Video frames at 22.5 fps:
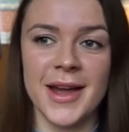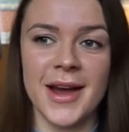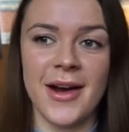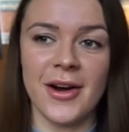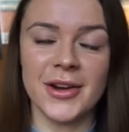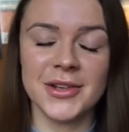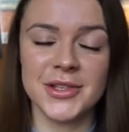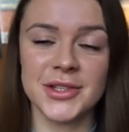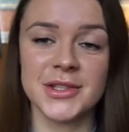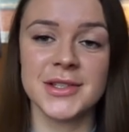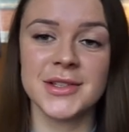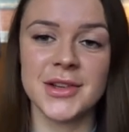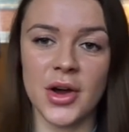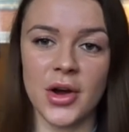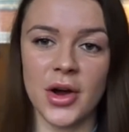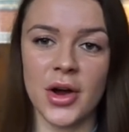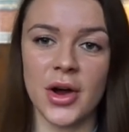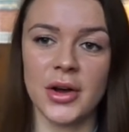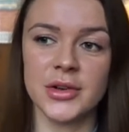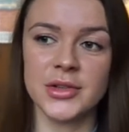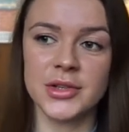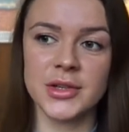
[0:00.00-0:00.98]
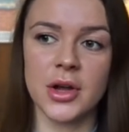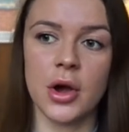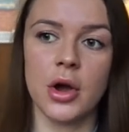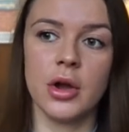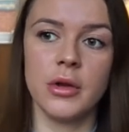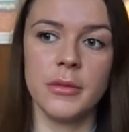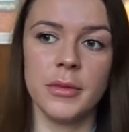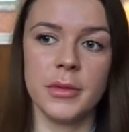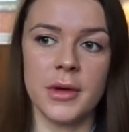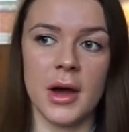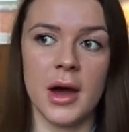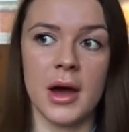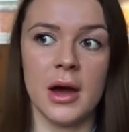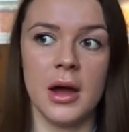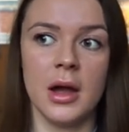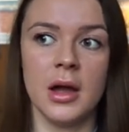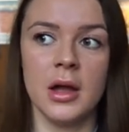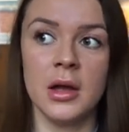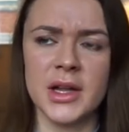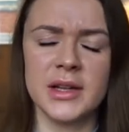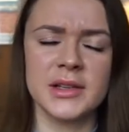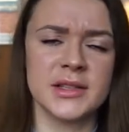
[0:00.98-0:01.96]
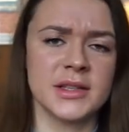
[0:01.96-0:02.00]
I just I just hope that
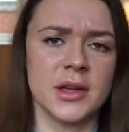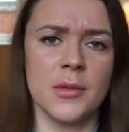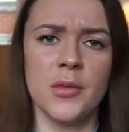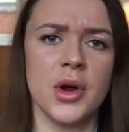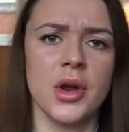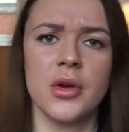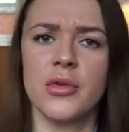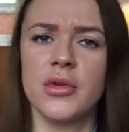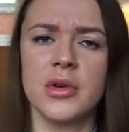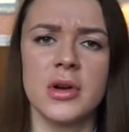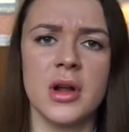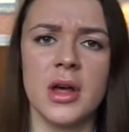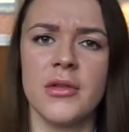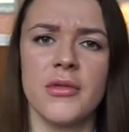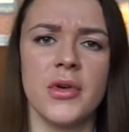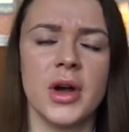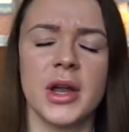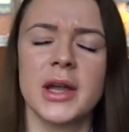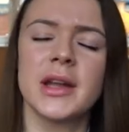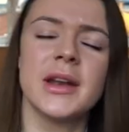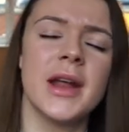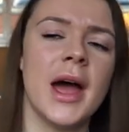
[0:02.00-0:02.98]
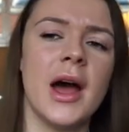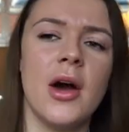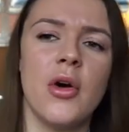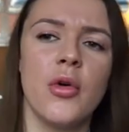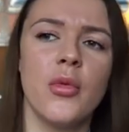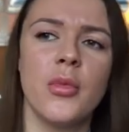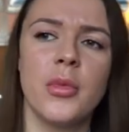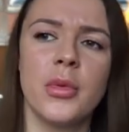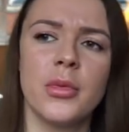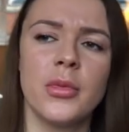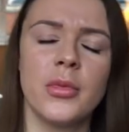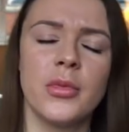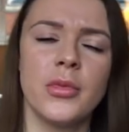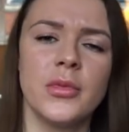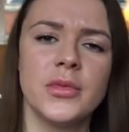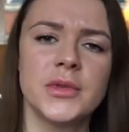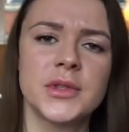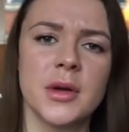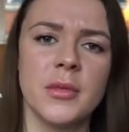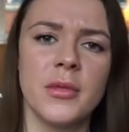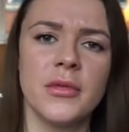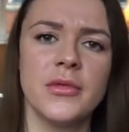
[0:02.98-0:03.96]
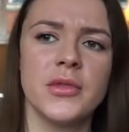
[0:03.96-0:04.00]
in some way or another I can help
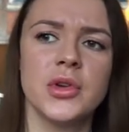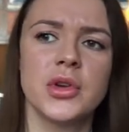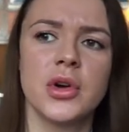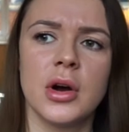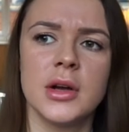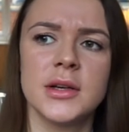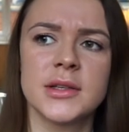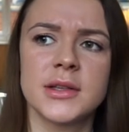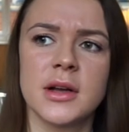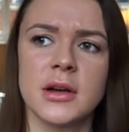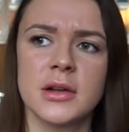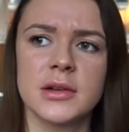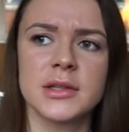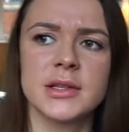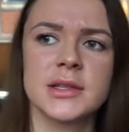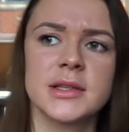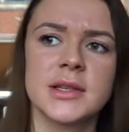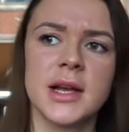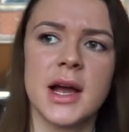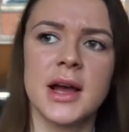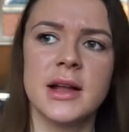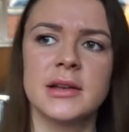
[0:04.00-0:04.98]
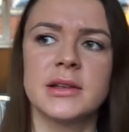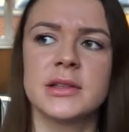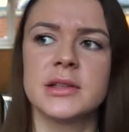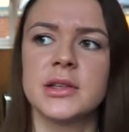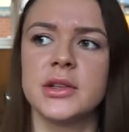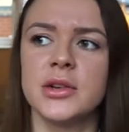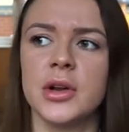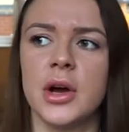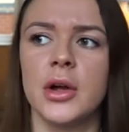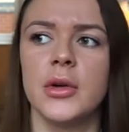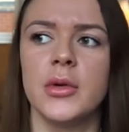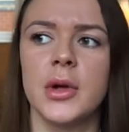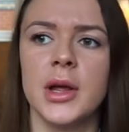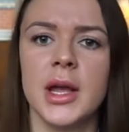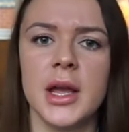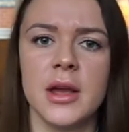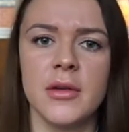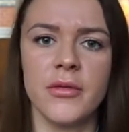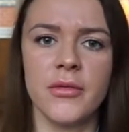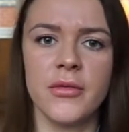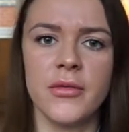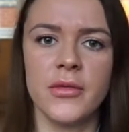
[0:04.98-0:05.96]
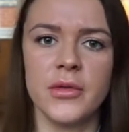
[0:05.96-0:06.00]
some of you guys understand. You know,
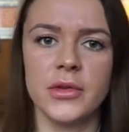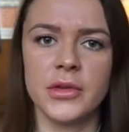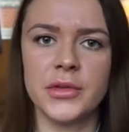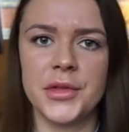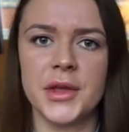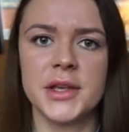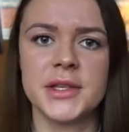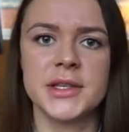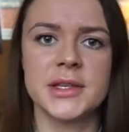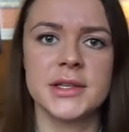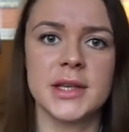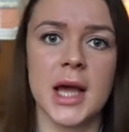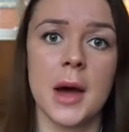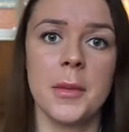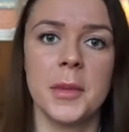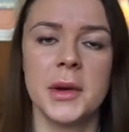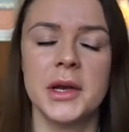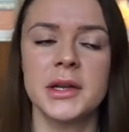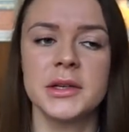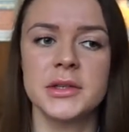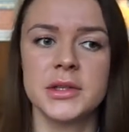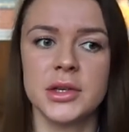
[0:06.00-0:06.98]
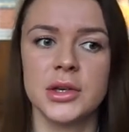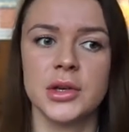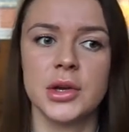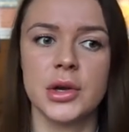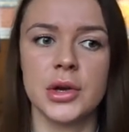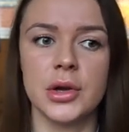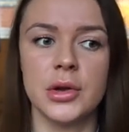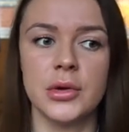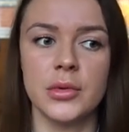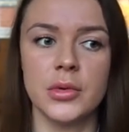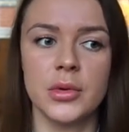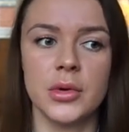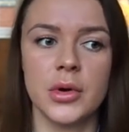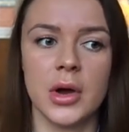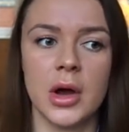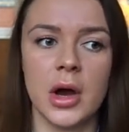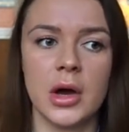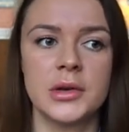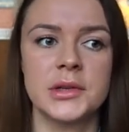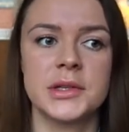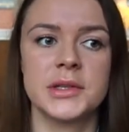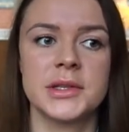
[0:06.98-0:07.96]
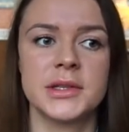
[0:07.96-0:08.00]
if this is happening to you,
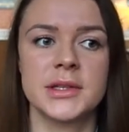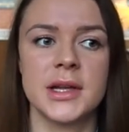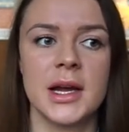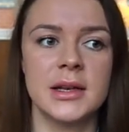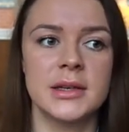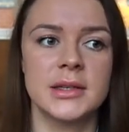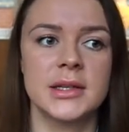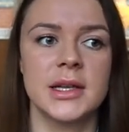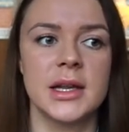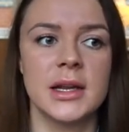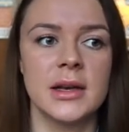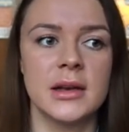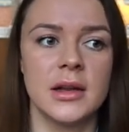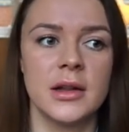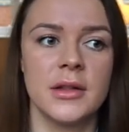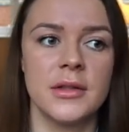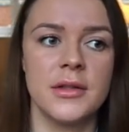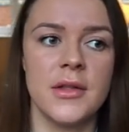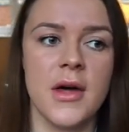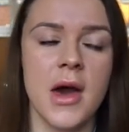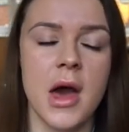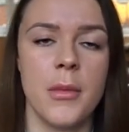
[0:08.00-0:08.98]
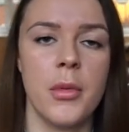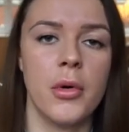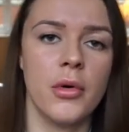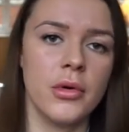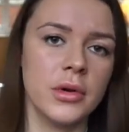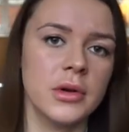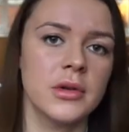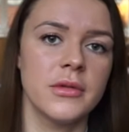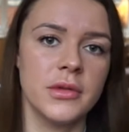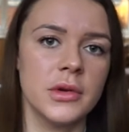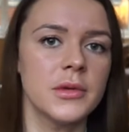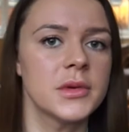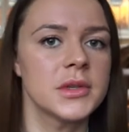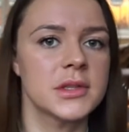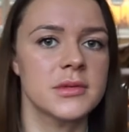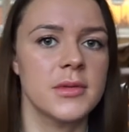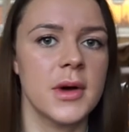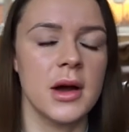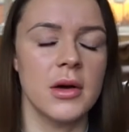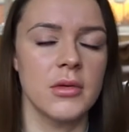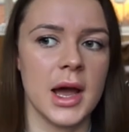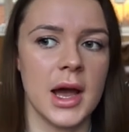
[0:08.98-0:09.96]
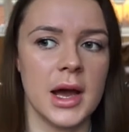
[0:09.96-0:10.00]
understanding their point of view as
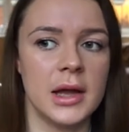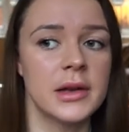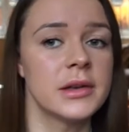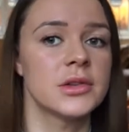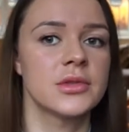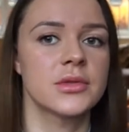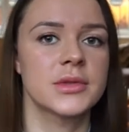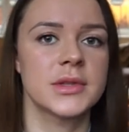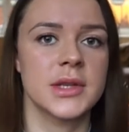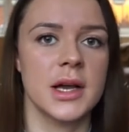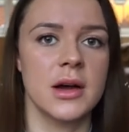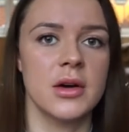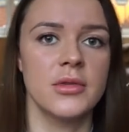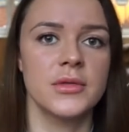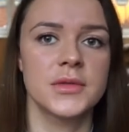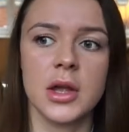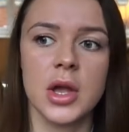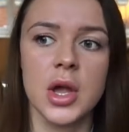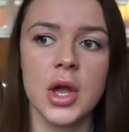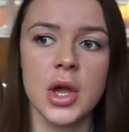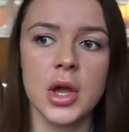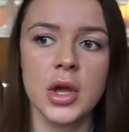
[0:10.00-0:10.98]
well and yourself.